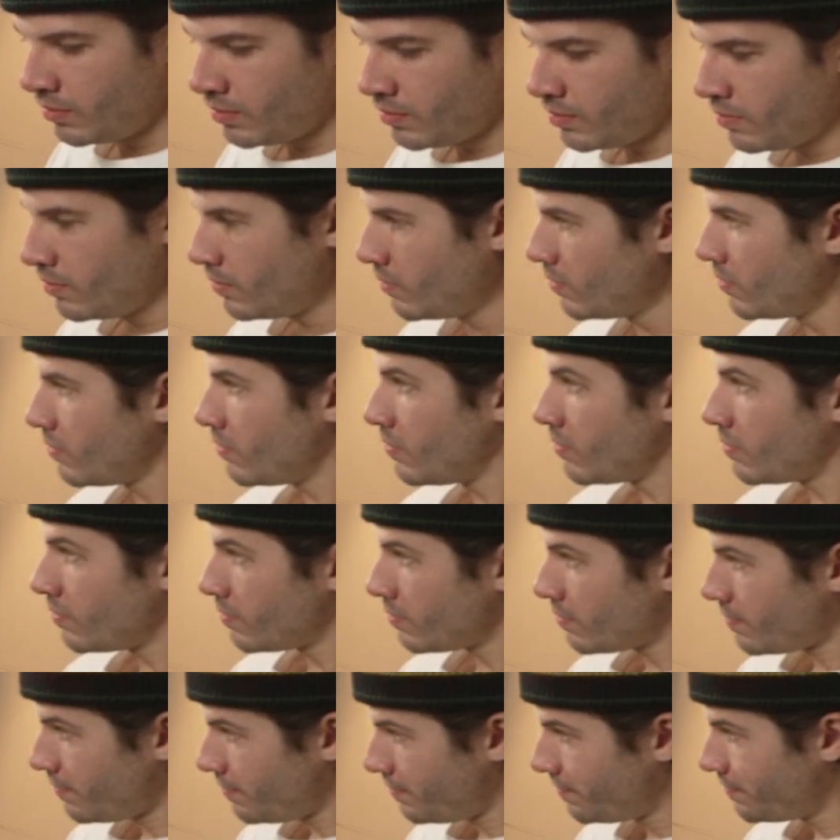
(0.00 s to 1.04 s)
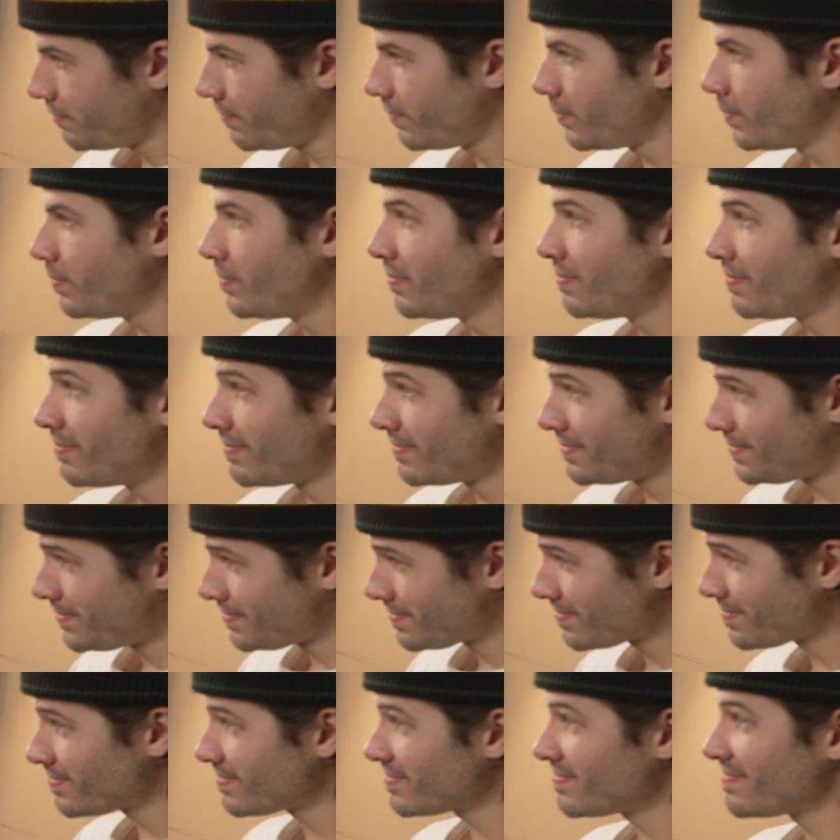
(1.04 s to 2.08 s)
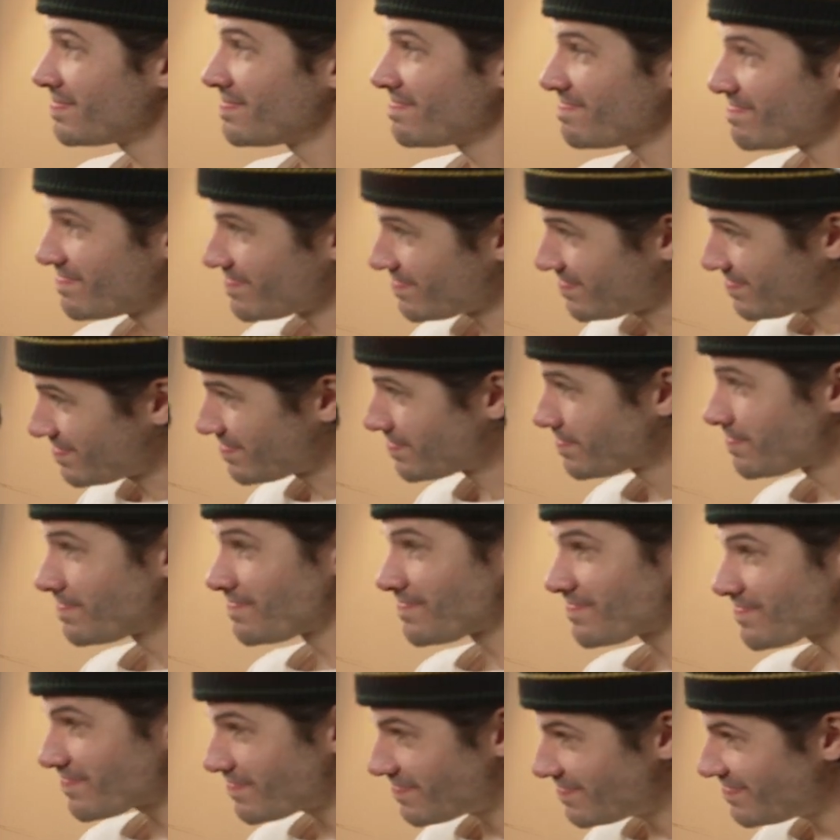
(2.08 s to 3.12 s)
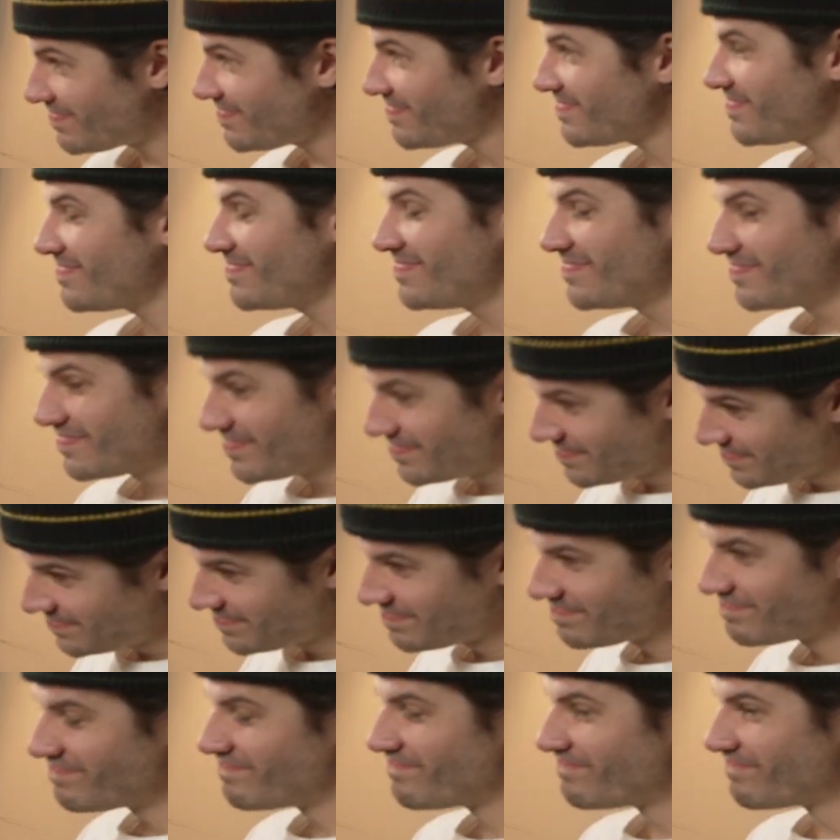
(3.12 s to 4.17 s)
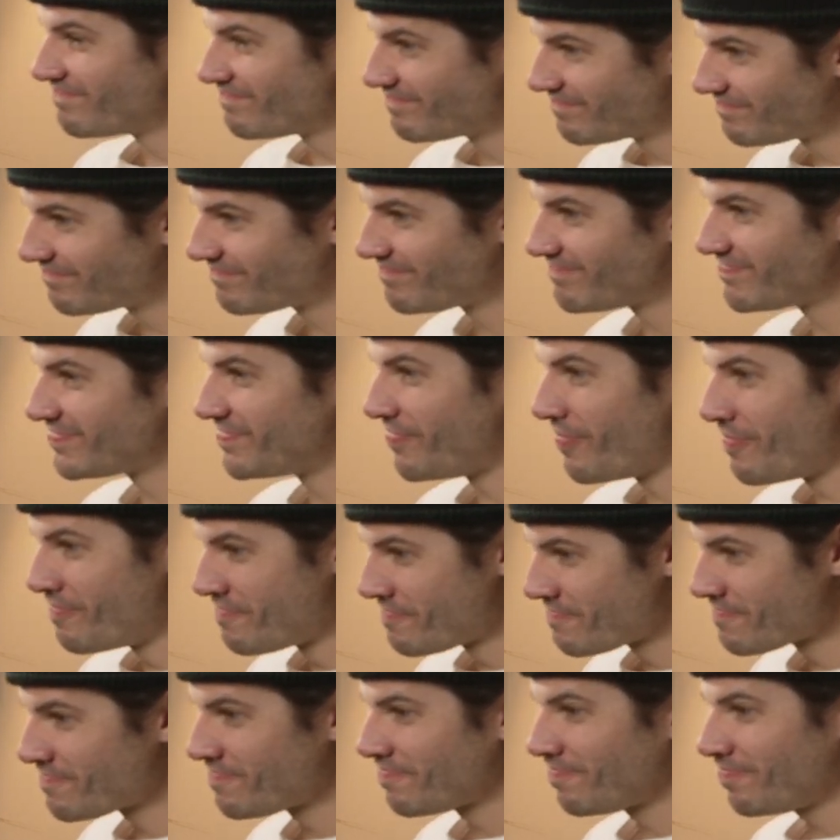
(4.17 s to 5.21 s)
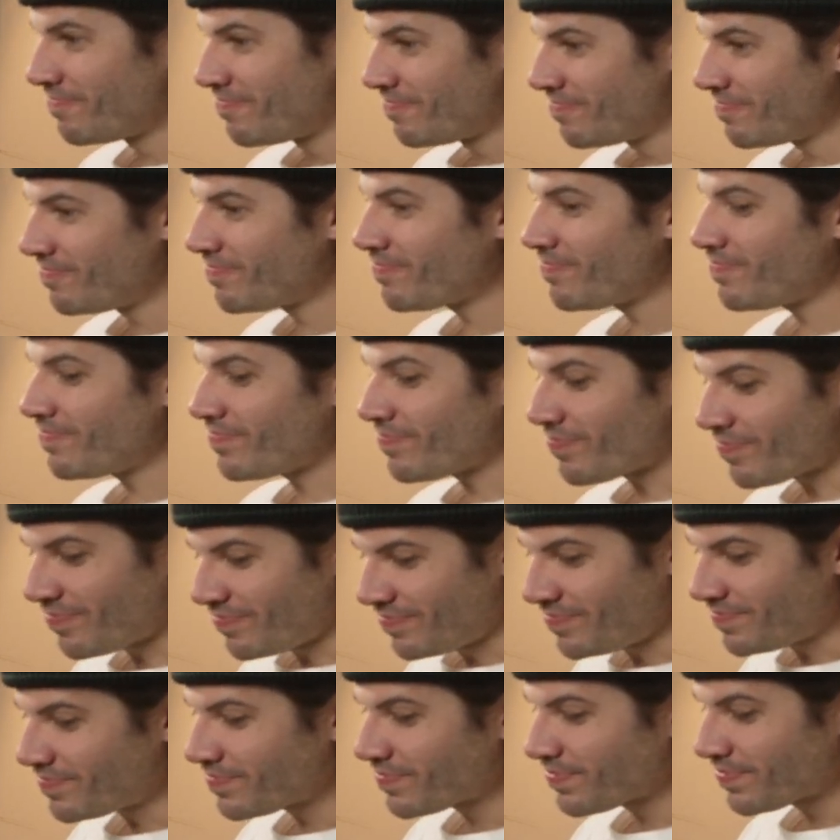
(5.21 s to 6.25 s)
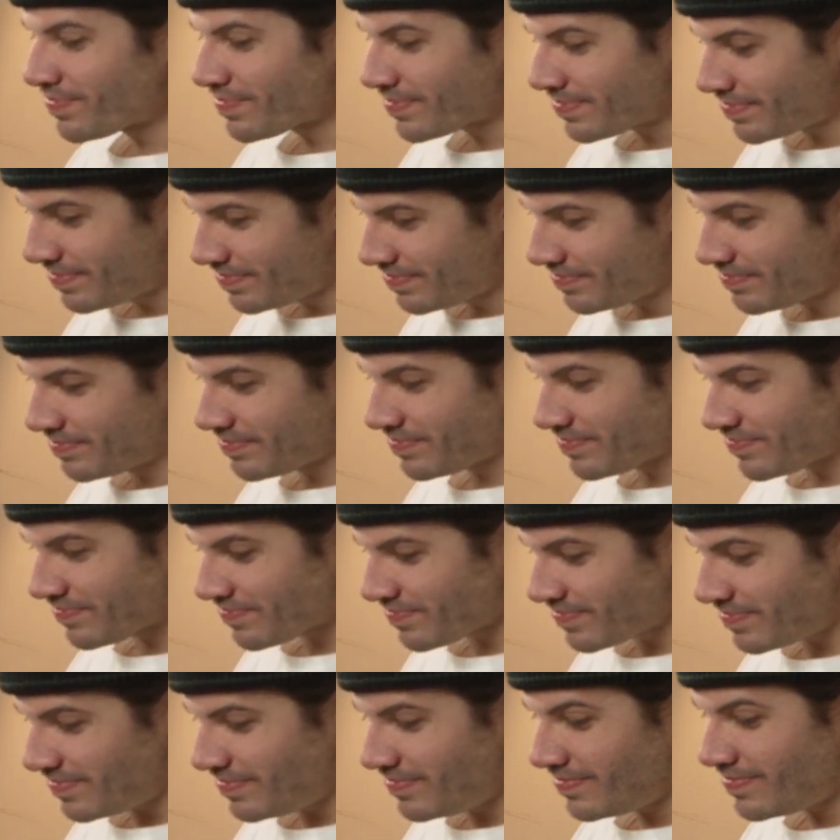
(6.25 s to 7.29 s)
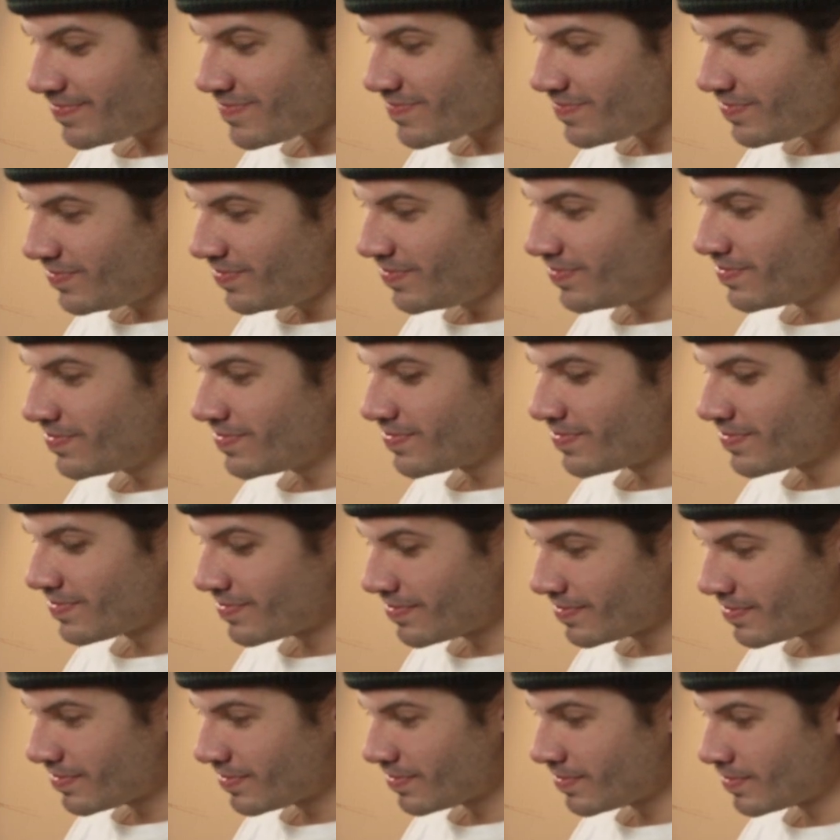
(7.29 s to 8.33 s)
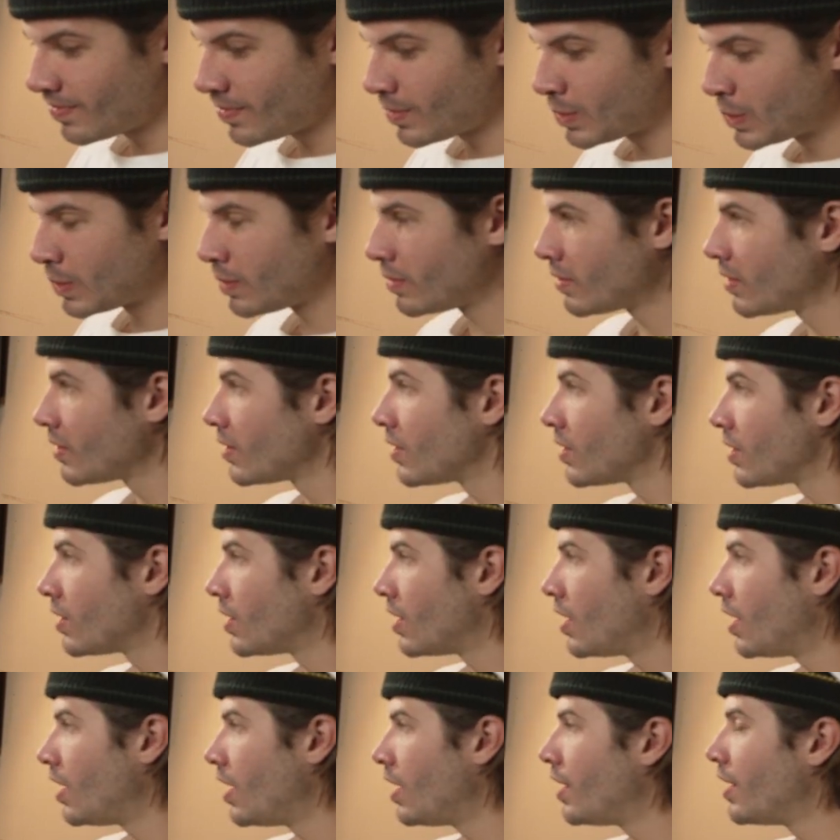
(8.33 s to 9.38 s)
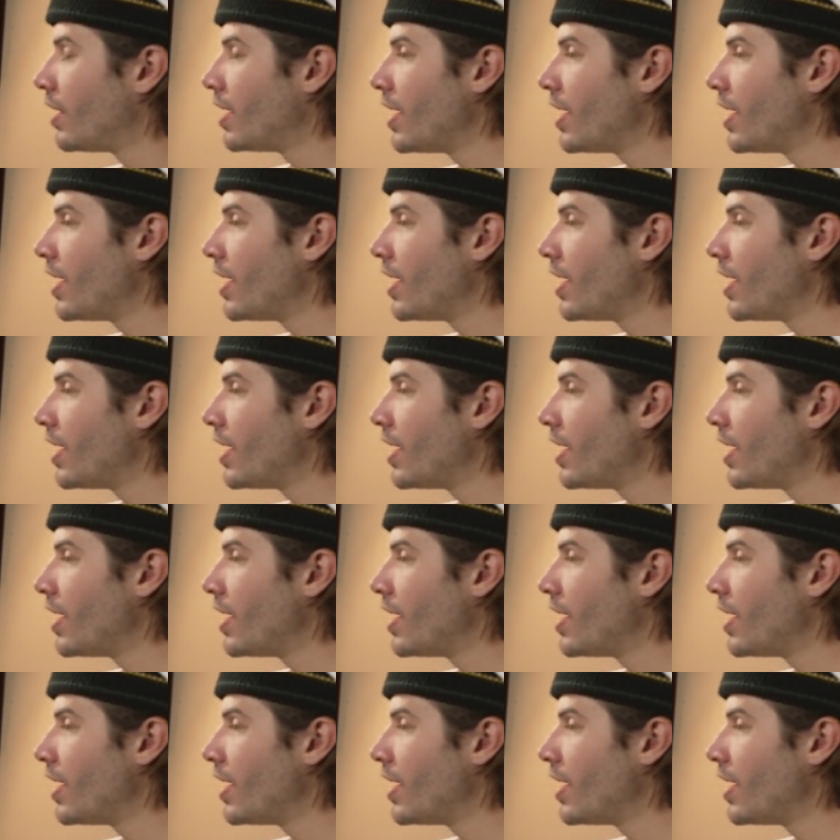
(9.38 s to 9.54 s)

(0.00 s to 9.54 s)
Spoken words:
from high school. A 17-year-old directing a horror movie over his summer vacation, which that brings up a lot of feelings in